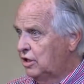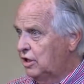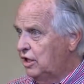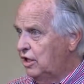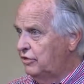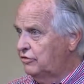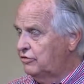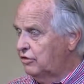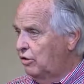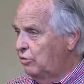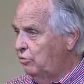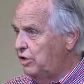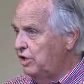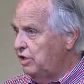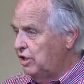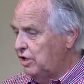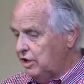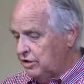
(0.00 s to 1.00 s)
And so
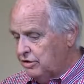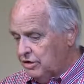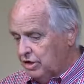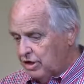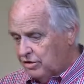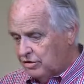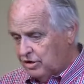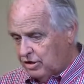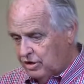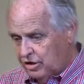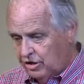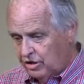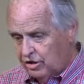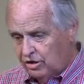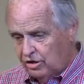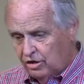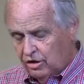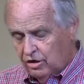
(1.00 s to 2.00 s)
we need to
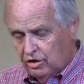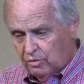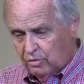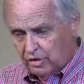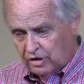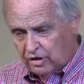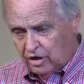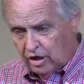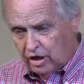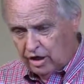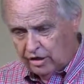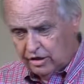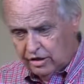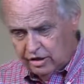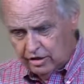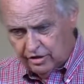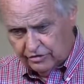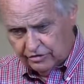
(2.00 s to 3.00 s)
hear what God
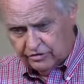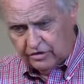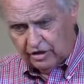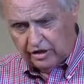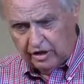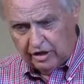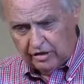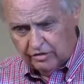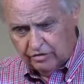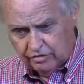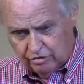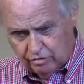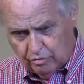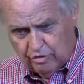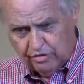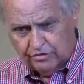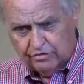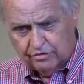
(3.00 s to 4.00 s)
is saying
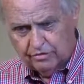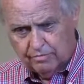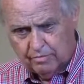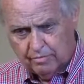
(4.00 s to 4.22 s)
to us.